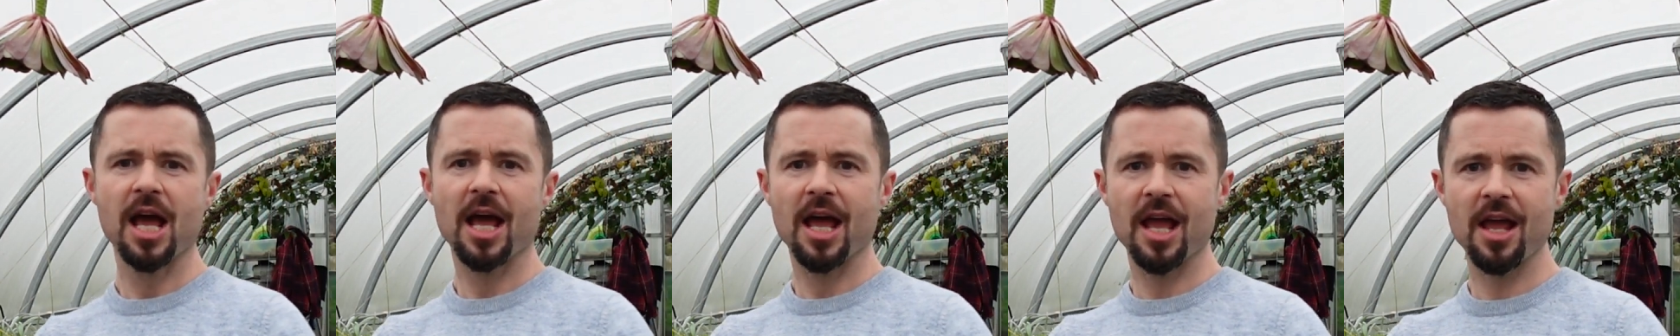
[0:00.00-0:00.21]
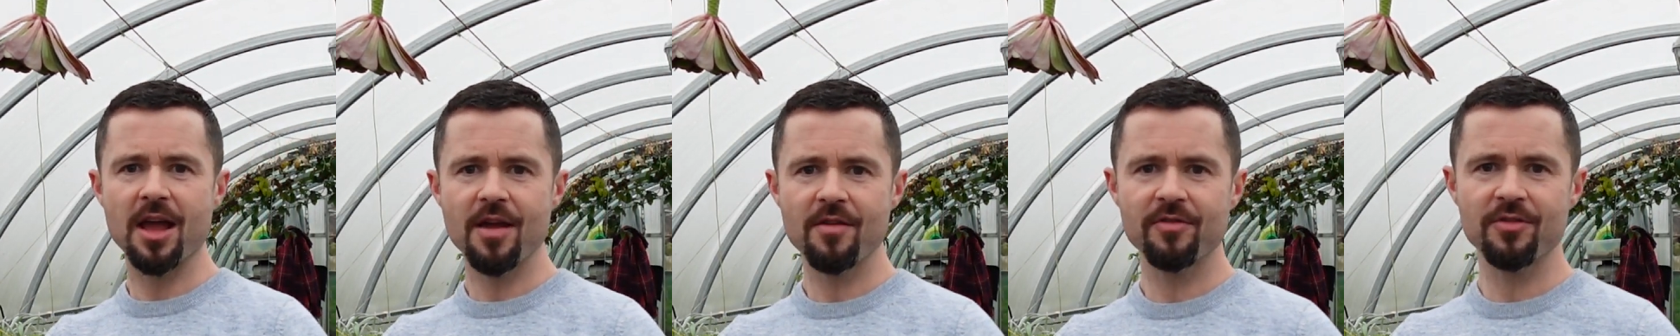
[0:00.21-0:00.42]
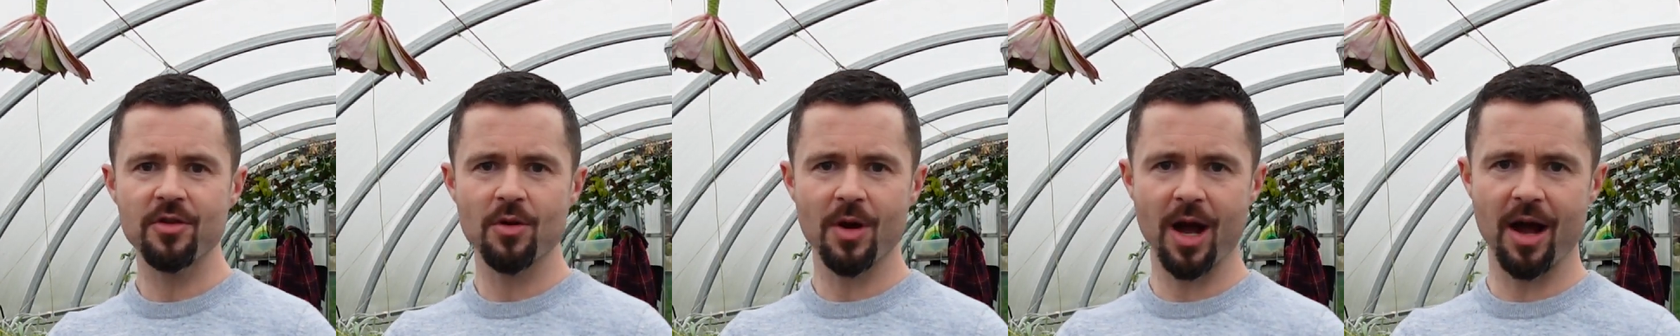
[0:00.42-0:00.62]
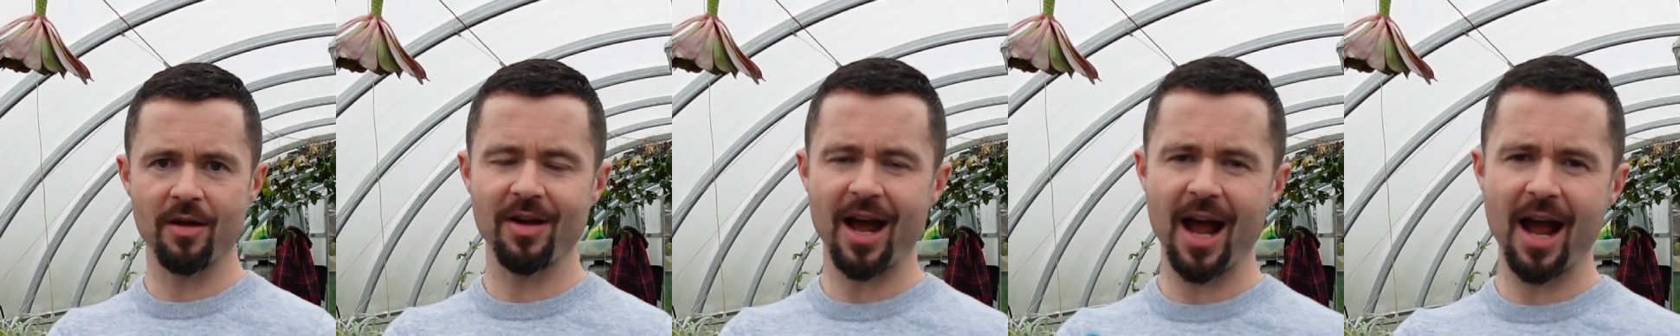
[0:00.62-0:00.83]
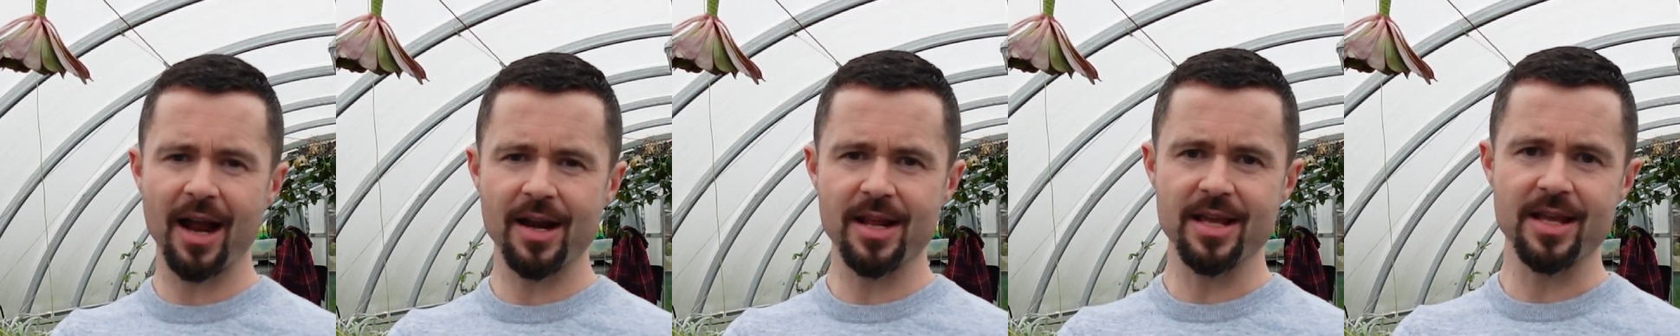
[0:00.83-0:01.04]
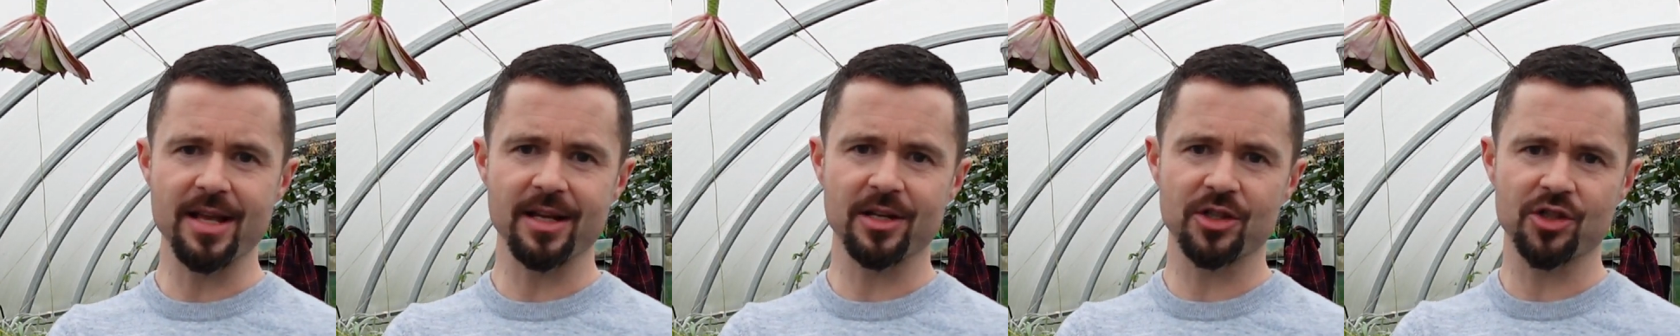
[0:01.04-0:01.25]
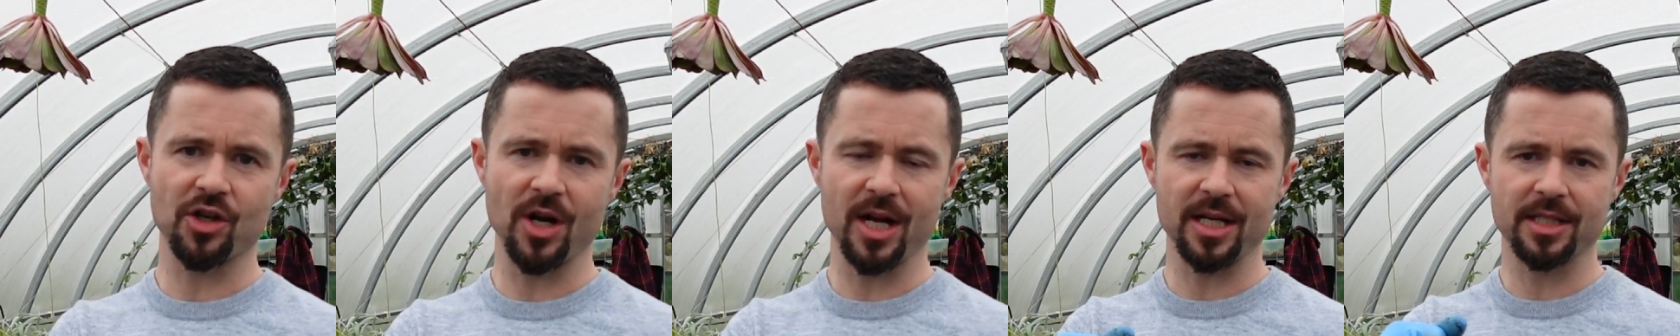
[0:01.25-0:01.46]
If you have any
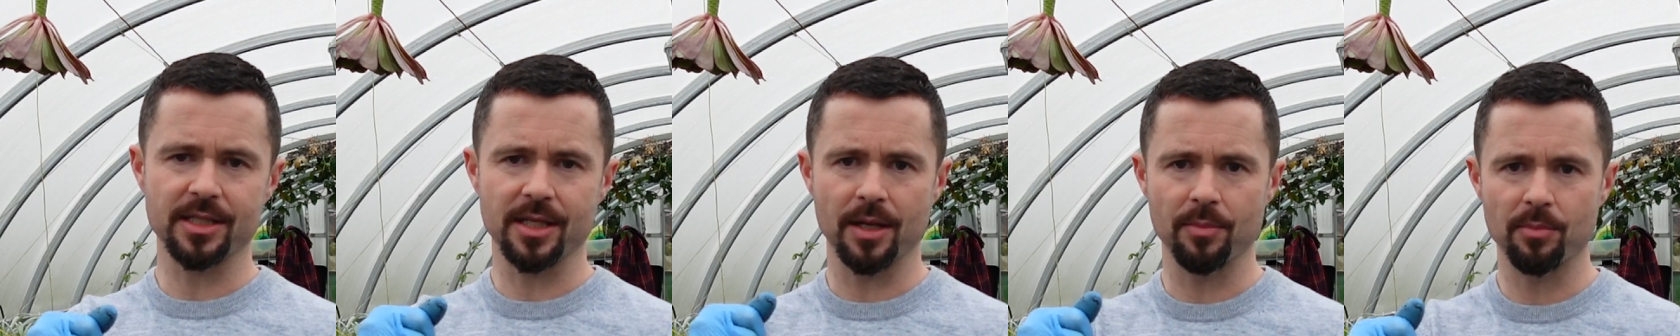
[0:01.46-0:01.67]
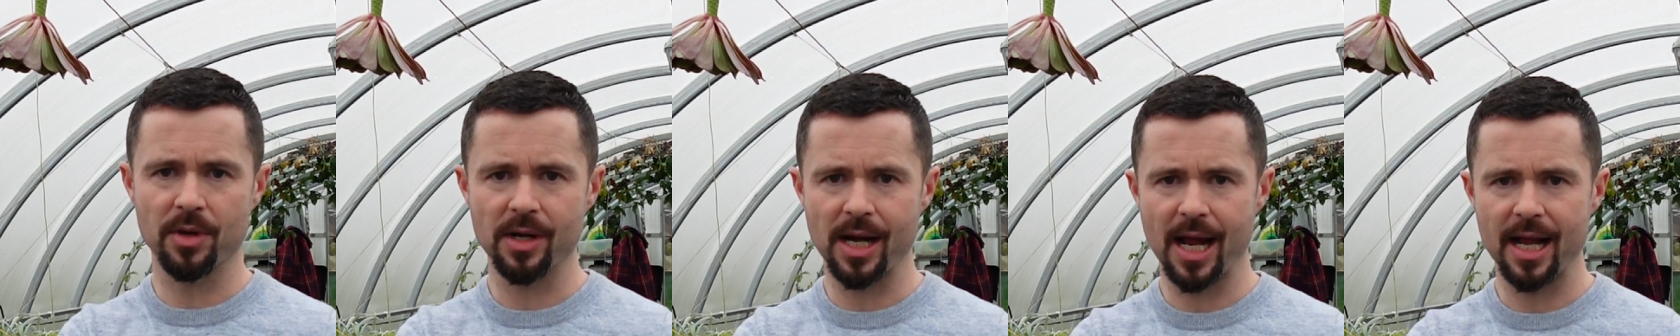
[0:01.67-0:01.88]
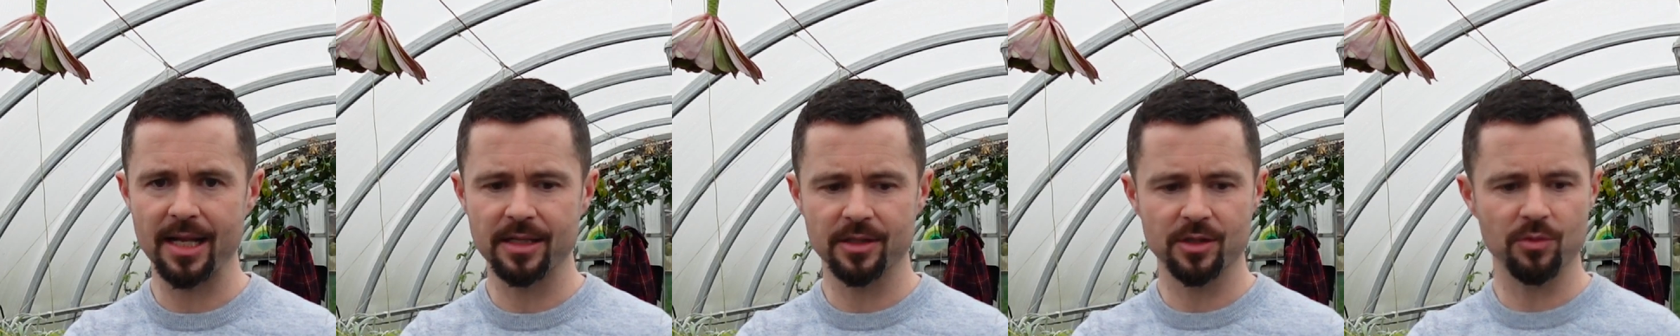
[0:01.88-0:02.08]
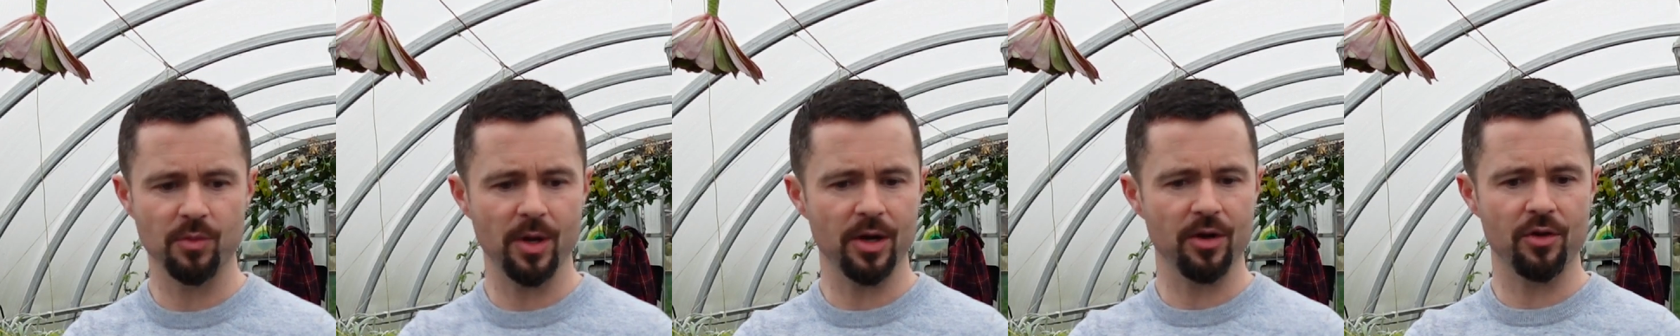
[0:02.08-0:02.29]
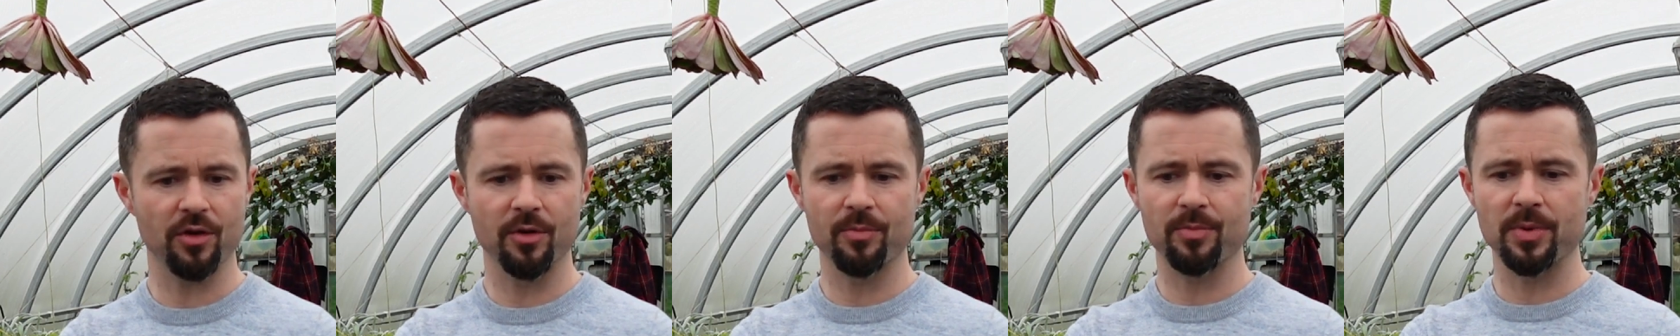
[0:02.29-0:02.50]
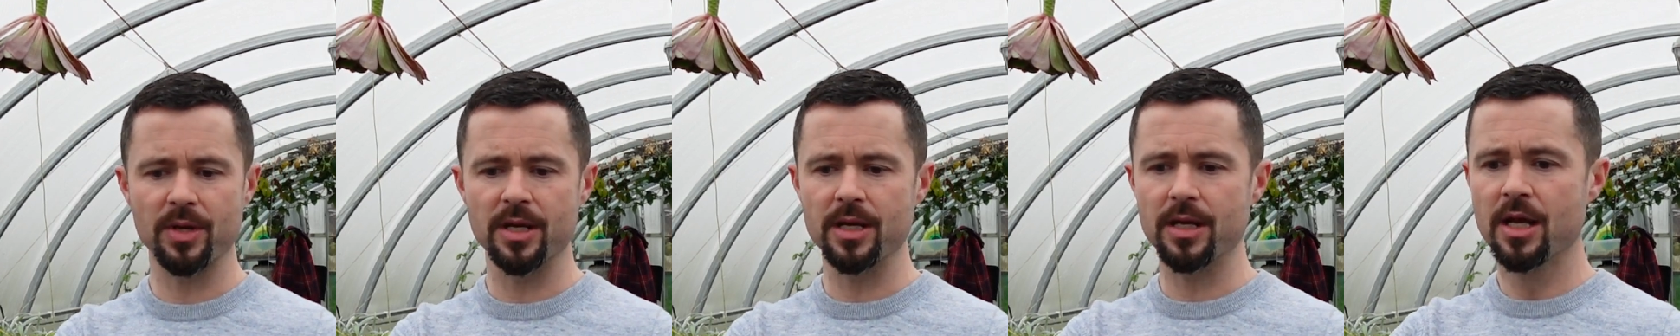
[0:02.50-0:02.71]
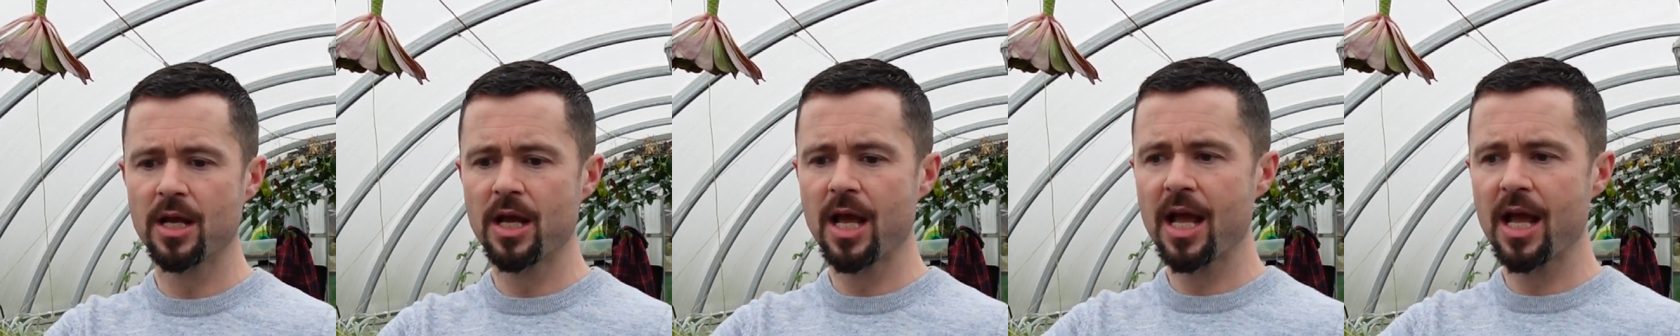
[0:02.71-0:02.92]
interest in plants, whether it be